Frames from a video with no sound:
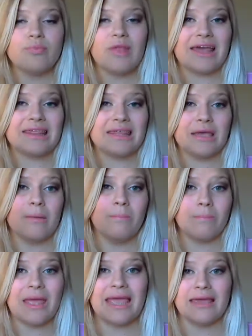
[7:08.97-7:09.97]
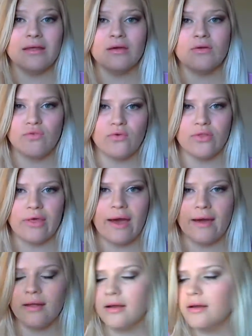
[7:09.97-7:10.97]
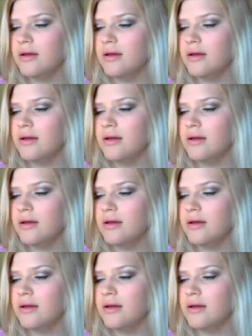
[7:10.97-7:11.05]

I think, made for that.